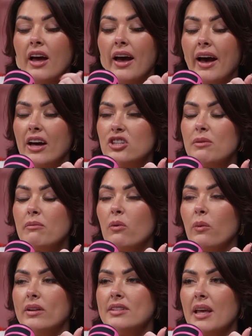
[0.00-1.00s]
I actually remember
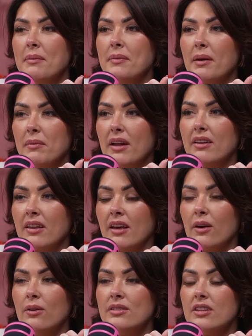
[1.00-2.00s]
one time coming into the
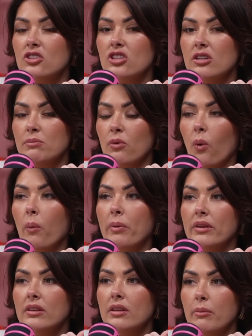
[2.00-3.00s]
house and she
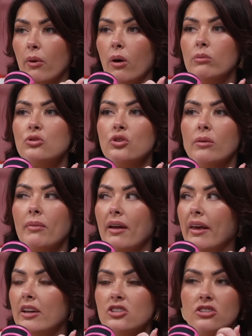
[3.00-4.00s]
opened the bottom drawer of my
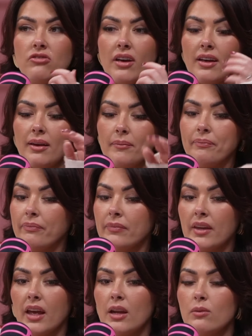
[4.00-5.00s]
kitchen, right?
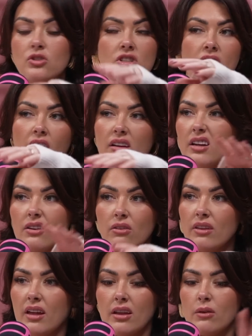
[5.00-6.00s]
And it was just cutlery and all
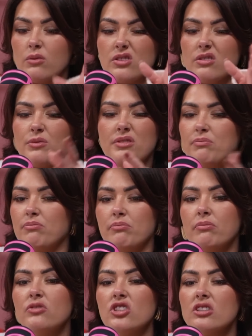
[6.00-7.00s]
that. Like there was
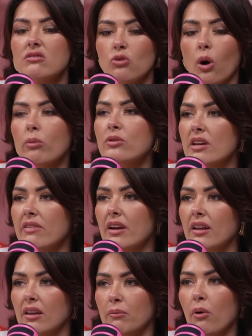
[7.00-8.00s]
just normal stuff in
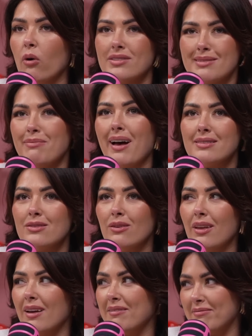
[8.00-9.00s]
it, like pots and pans and all that.